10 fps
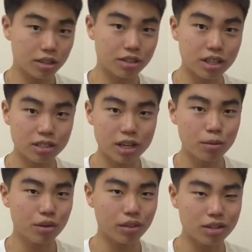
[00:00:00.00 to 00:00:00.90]
Tell
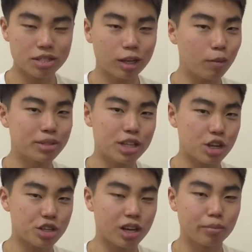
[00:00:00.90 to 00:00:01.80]
me your thoughts in the comment
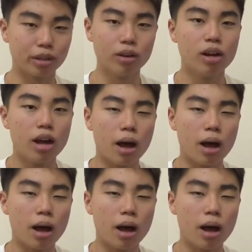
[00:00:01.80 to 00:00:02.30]
section down below.